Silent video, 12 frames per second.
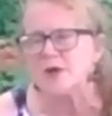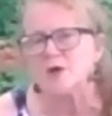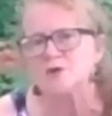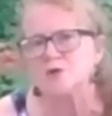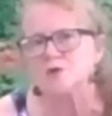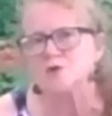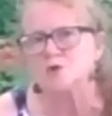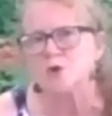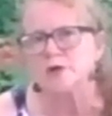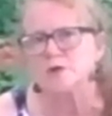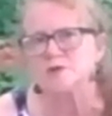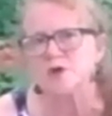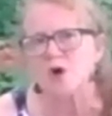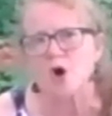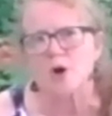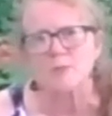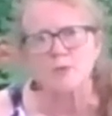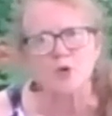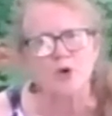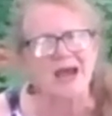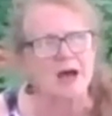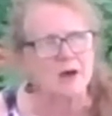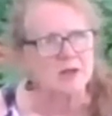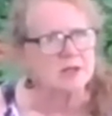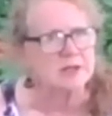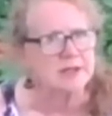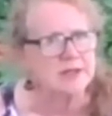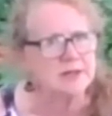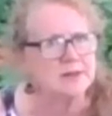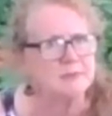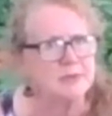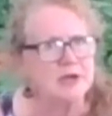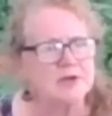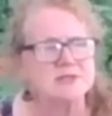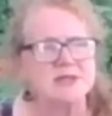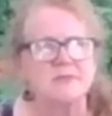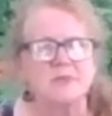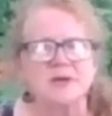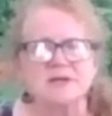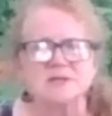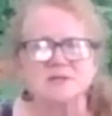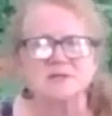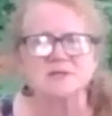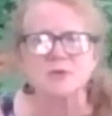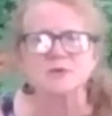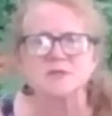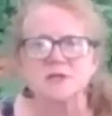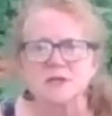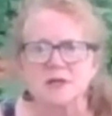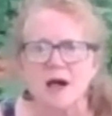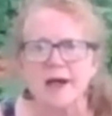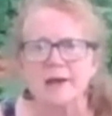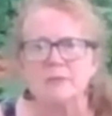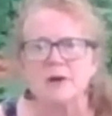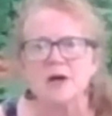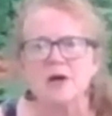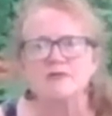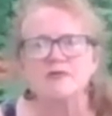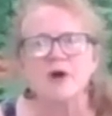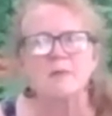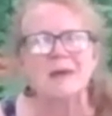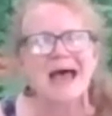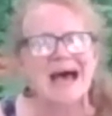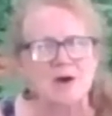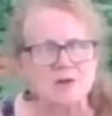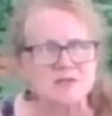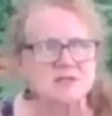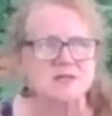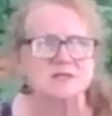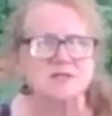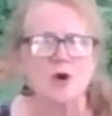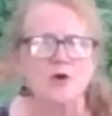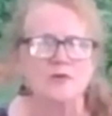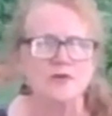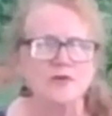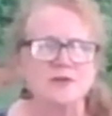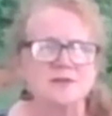the soils are more alkaline because they've been exposed to lime from houses over the